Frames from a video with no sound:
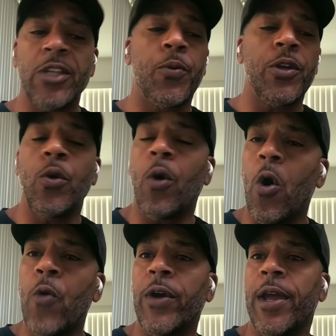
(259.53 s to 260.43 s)
is when you
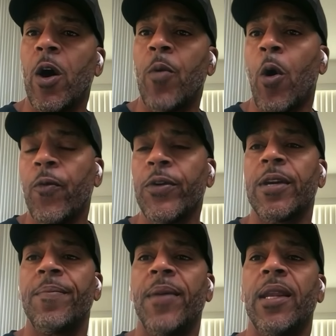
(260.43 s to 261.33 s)
overhelp,
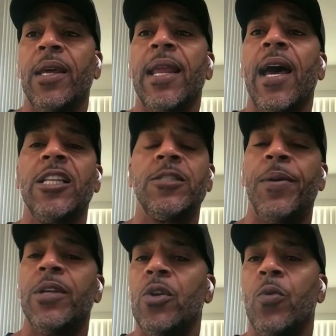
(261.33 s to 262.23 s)
overcommit, and now
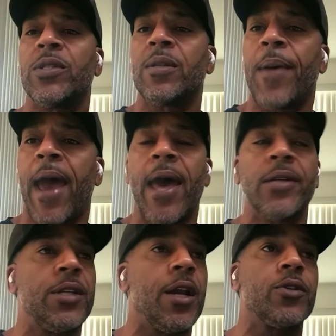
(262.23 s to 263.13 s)
he's beating you with the pass.